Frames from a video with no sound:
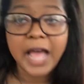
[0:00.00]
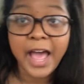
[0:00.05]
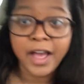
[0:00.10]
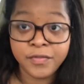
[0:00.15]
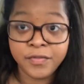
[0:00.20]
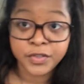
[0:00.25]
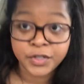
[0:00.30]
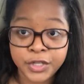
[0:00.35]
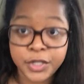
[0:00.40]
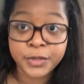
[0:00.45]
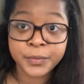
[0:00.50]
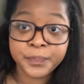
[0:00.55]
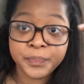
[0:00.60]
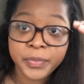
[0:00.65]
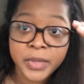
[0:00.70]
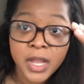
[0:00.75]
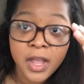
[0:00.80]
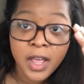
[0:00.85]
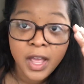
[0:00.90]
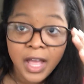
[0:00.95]
after you.
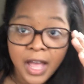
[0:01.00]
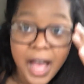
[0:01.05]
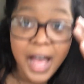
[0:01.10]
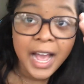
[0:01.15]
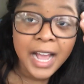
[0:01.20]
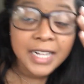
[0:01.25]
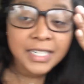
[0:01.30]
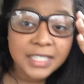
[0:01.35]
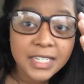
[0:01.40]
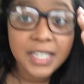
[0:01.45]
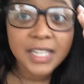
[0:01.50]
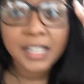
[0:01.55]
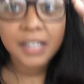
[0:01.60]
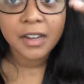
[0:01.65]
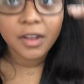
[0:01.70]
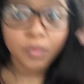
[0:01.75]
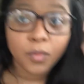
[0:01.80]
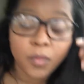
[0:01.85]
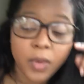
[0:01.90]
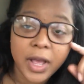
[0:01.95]
I
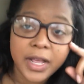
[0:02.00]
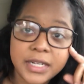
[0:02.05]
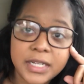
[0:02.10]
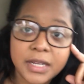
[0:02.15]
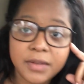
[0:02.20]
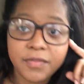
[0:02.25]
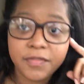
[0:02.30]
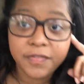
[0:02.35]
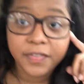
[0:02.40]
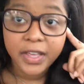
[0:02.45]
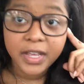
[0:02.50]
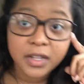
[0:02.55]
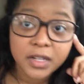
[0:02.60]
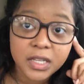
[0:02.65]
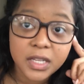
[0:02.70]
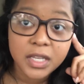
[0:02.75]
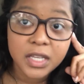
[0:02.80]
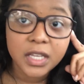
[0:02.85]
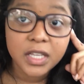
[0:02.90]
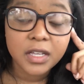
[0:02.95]
did wind up
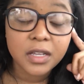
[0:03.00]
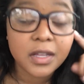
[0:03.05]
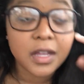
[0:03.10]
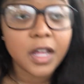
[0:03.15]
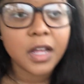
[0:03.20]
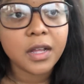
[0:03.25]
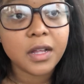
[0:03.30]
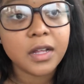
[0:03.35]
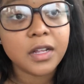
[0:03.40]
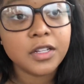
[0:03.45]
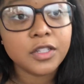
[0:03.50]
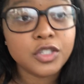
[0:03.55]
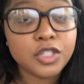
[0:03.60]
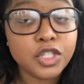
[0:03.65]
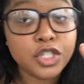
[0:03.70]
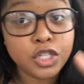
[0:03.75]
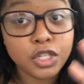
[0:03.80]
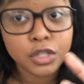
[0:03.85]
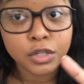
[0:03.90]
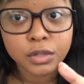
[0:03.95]
failing
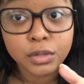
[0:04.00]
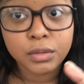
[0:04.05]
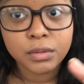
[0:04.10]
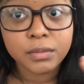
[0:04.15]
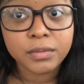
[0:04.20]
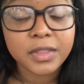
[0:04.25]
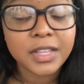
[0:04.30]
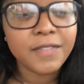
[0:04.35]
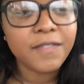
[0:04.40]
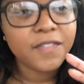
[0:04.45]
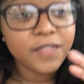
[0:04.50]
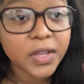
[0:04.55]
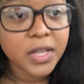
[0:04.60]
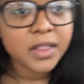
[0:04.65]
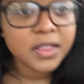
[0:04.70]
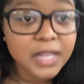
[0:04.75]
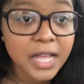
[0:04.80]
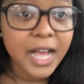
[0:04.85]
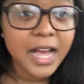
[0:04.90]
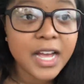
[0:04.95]
the
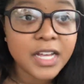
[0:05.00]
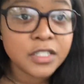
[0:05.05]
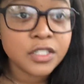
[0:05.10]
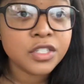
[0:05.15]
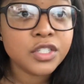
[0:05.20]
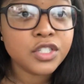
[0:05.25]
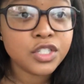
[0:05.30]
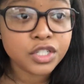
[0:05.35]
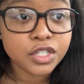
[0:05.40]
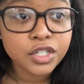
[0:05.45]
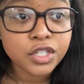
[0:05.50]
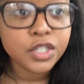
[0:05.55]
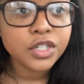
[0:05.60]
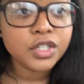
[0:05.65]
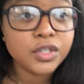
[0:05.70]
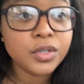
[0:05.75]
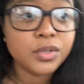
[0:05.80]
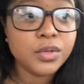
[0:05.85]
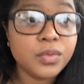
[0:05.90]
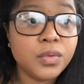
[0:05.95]
last
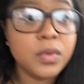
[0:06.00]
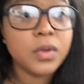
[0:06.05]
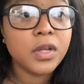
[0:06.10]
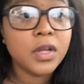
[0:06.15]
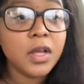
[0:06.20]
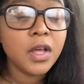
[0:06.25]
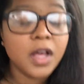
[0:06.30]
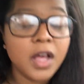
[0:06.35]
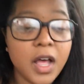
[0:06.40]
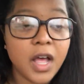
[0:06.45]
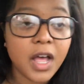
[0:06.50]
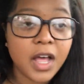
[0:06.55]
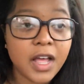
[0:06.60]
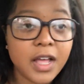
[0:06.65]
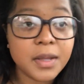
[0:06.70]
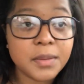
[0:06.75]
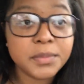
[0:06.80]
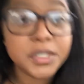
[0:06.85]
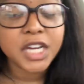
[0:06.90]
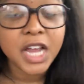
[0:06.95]
2
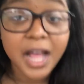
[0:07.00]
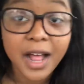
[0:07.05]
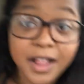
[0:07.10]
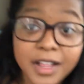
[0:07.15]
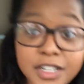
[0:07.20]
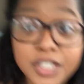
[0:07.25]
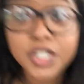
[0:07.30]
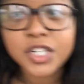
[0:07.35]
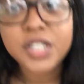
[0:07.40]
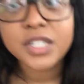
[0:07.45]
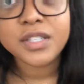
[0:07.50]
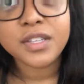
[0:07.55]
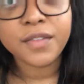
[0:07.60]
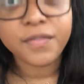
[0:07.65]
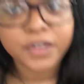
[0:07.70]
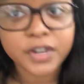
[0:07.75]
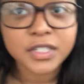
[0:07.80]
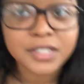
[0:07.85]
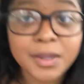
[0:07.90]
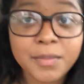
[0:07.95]
challenges the
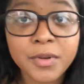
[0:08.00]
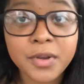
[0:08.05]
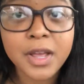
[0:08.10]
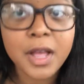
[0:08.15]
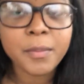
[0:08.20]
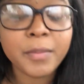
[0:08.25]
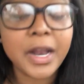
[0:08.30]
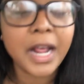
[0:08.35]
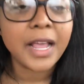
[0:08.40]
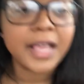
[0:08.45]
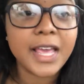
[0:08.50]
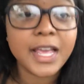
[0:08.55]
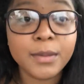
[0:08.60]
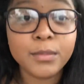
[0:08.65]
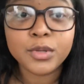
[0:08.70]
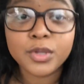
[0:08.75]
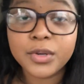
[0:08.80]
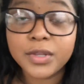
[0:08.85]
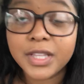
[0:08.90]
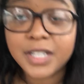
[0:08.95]
first time around, but I
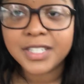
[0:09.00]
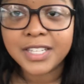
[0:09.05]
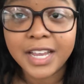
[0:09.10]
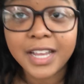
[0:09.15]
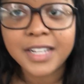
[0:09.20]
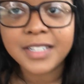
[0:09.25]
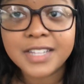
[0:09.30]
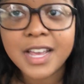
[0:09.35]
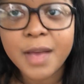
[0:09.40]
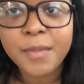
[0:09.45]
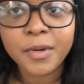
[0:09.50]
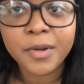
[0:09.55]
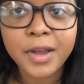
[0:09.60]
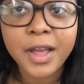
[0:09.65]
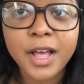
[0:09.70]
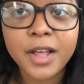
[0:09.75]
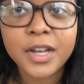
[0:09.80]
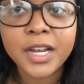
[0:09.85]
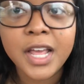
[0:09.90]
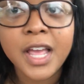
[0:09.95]
came through in the second time
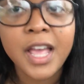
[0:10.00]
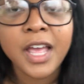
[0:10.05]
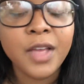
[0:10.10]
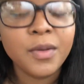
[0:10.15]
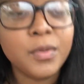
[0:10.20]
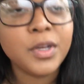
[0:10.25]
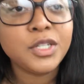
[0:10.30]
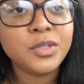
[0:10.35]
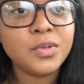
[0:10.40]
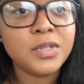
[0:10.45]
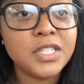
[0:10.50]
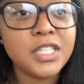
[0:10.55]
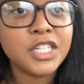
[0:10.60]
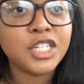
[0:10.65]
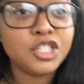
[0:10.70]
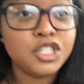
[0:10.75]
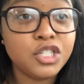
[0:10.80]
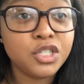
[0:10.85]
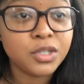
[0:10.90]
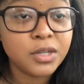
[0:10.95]
around, which was
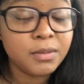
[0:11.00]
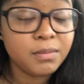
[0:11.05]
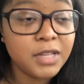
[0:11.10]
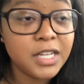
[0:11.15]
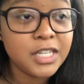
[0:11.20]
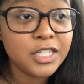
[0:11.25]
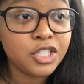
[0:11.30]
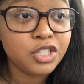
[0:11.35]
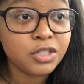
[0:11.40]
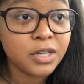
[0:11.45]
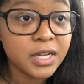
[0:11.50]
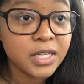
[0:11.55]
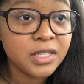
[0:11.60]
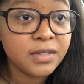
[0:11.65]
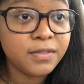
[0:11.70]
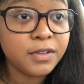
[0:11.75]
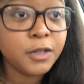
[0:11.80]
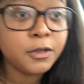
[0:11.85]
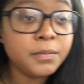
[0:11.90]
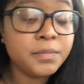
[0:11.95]
extremely
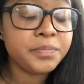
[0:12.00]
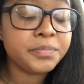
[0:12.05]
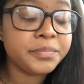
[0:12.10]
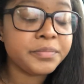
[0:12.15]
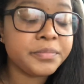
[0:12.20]
stressful.